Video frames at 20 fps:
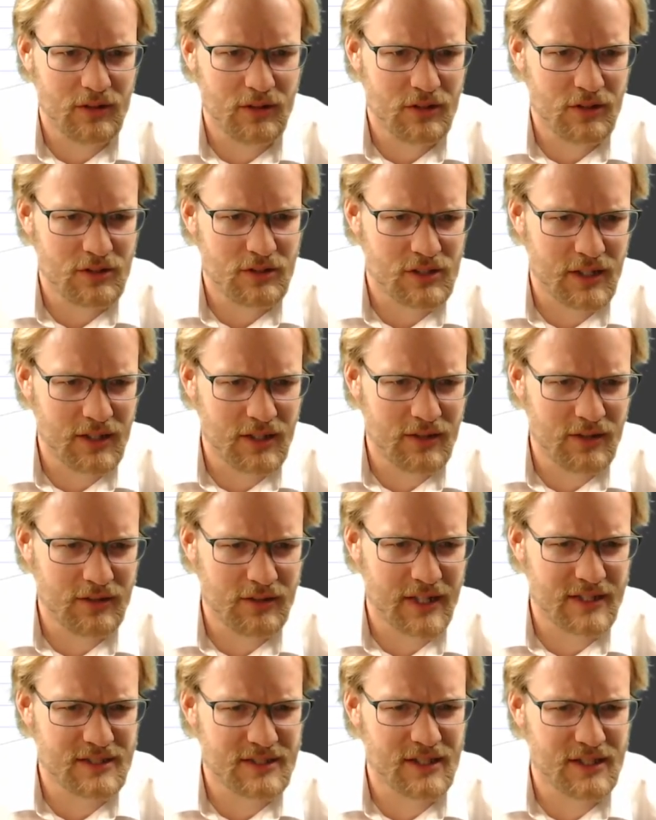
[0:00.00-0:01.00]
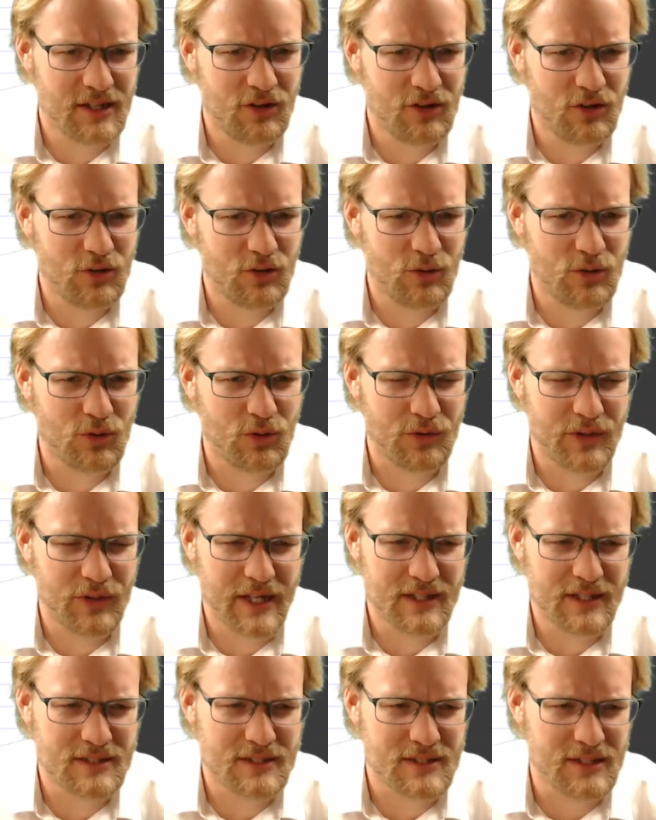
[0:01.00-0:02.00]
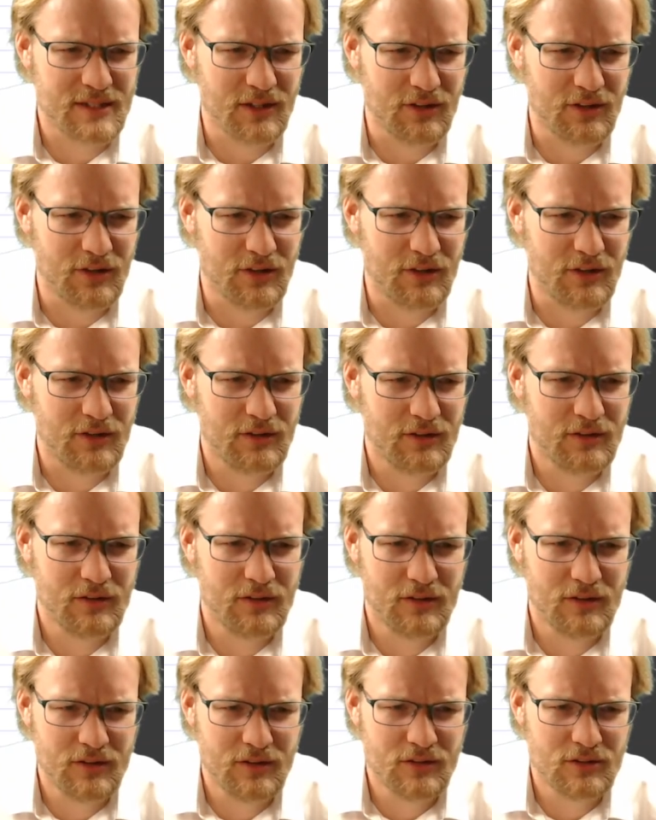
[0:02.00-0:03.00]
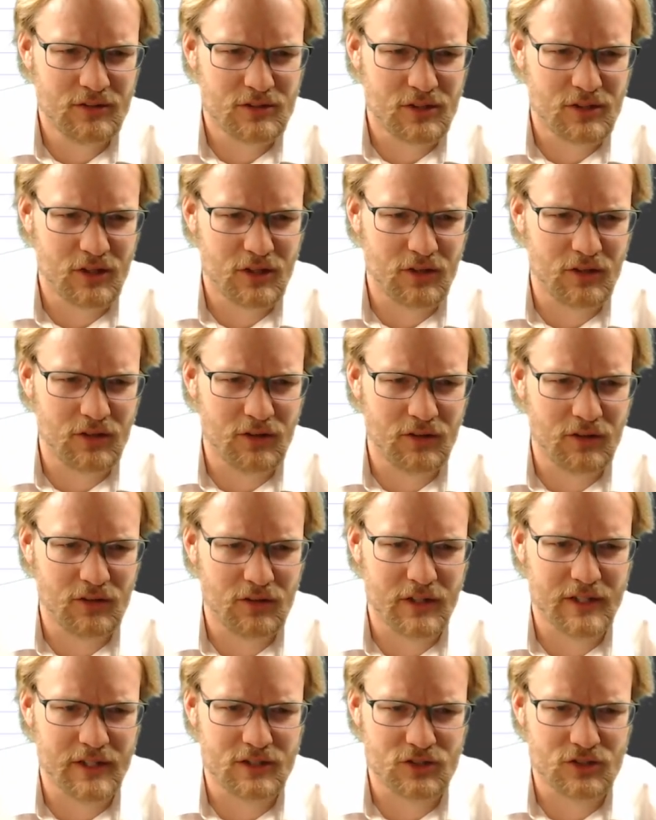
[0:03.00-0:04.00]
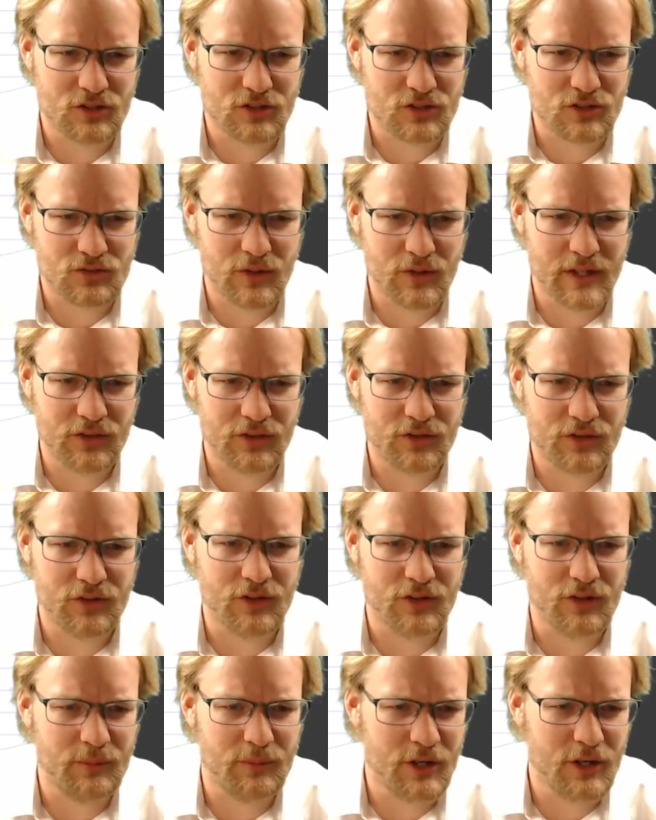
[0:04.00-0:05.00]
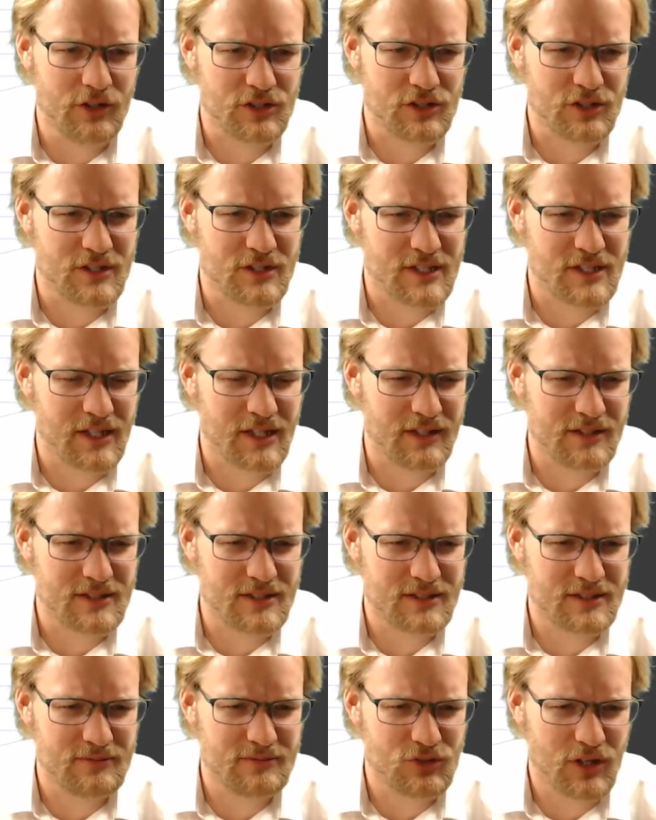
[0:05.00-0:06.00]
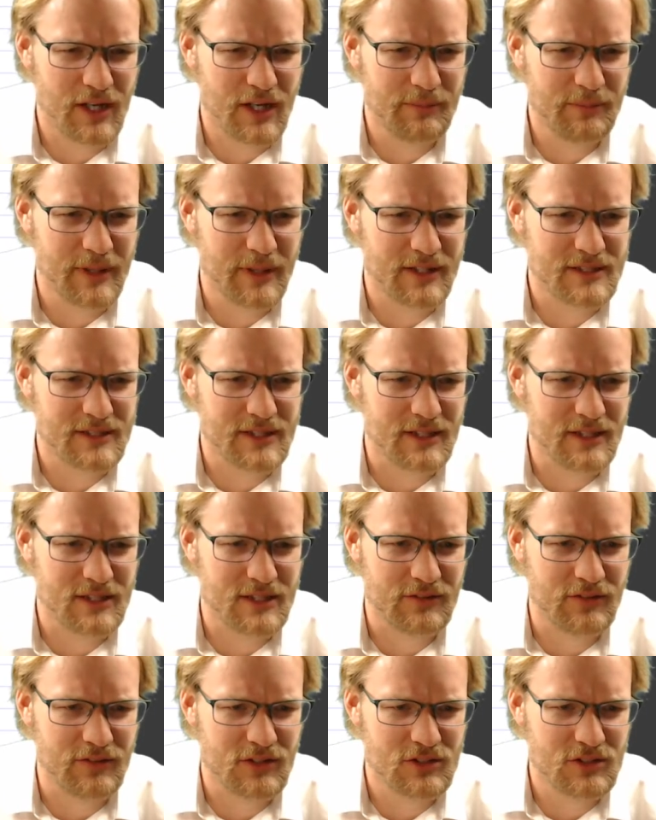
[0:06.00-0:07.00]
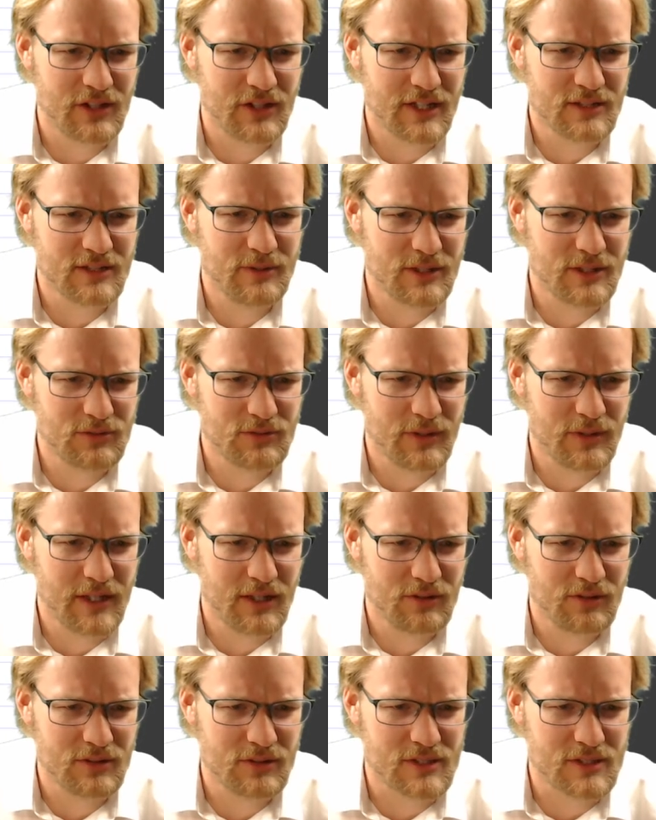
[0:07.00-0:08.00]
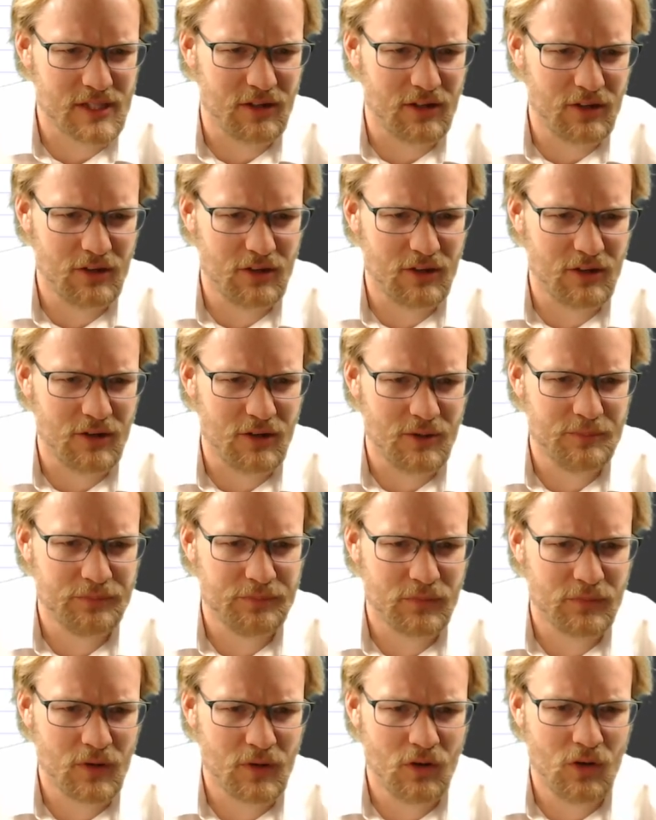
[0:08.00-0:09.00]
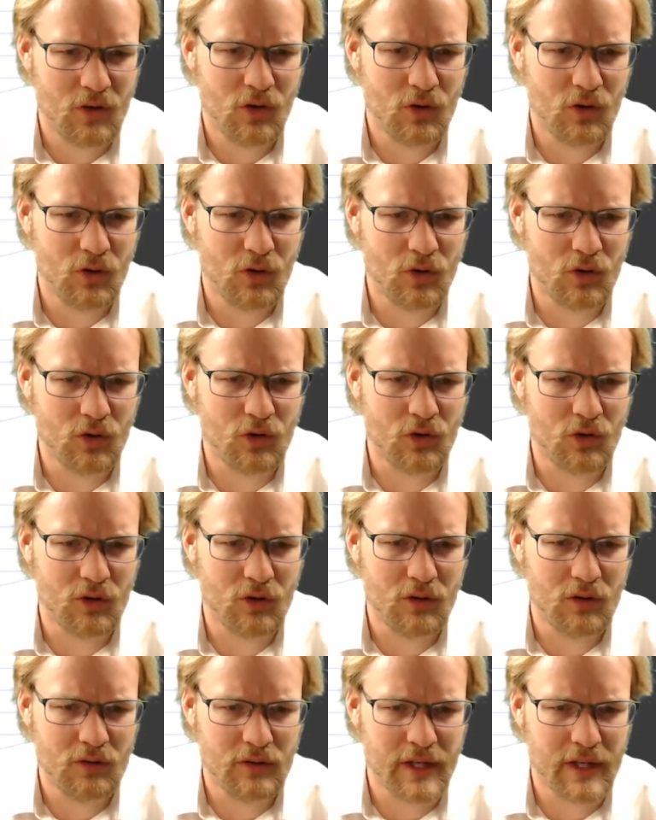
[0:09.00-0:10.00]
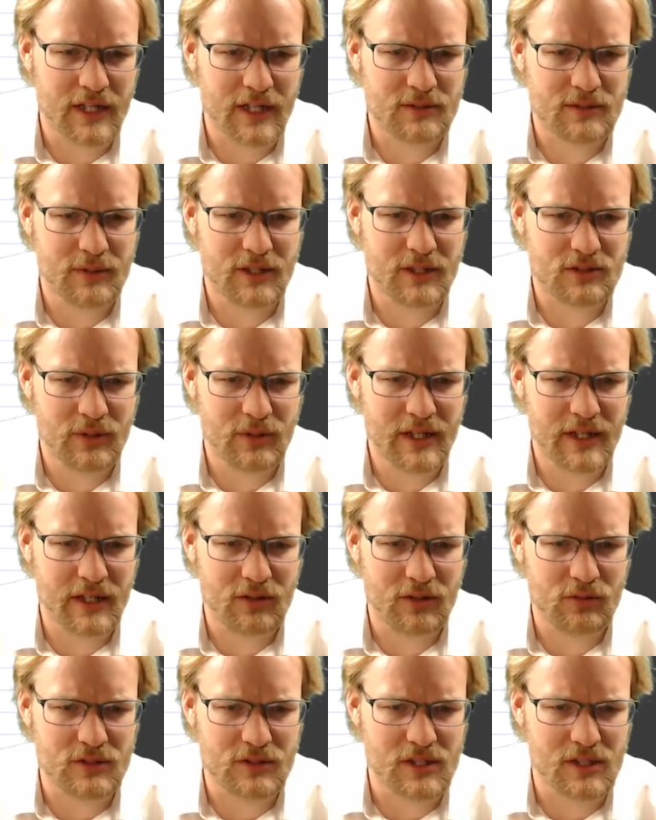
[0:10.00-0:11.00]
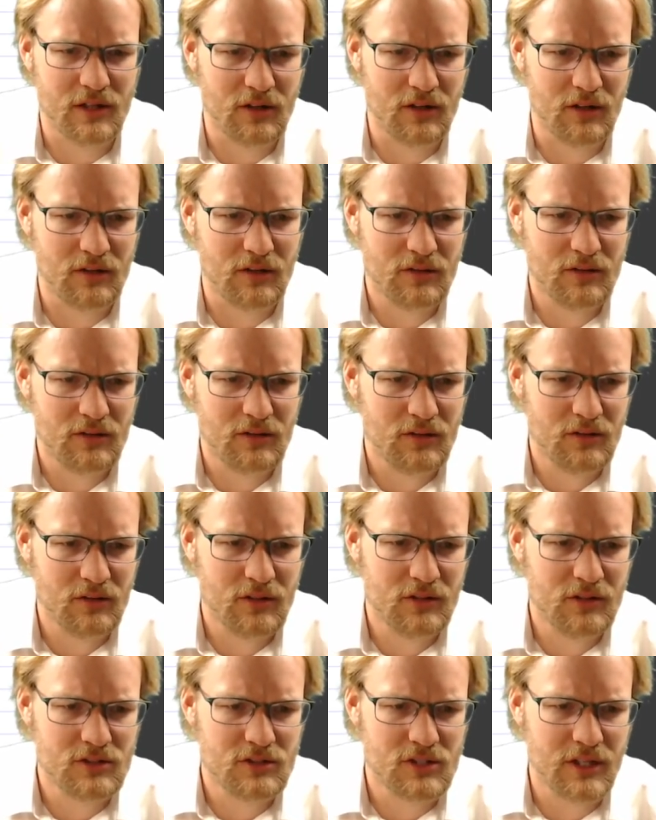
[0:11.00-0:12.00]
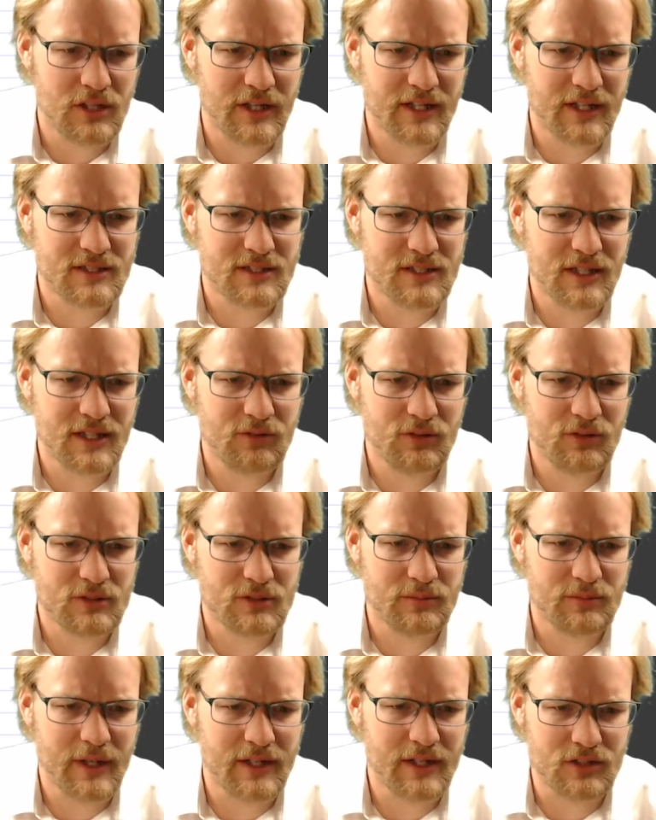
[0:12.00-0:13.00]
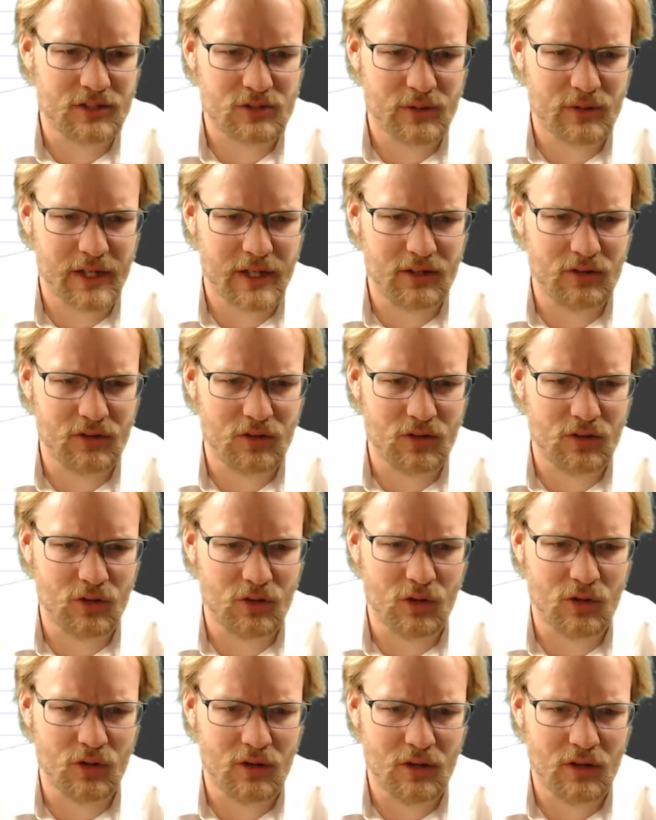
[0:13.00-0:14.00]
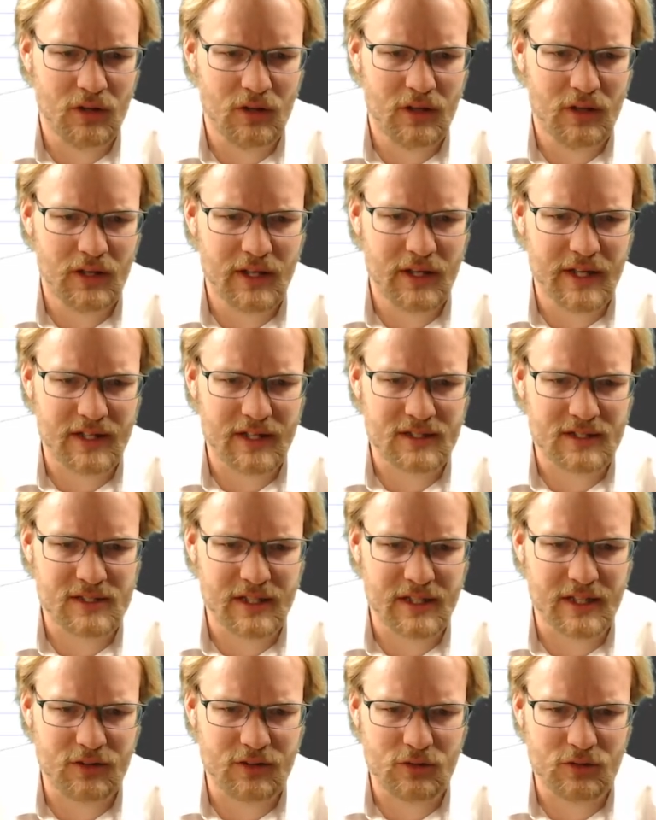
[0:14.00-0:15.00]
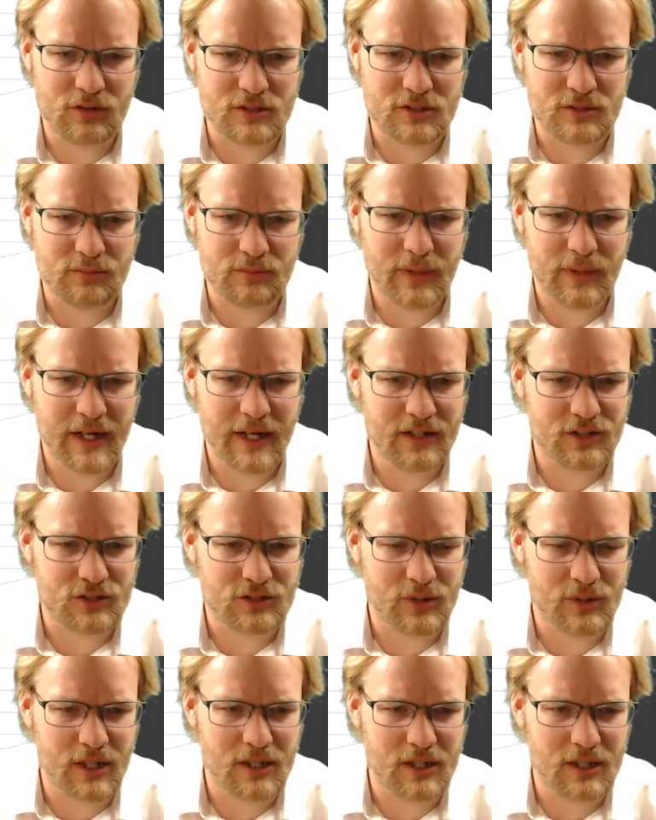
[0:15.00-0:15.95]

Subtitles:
So either that's 0 or that's 0. So let's just run through the motions here and try and make sense of it. So x plus 1 equals 0, or x plus 1 equals 0. So x equals minus 1, or x equals minus 1.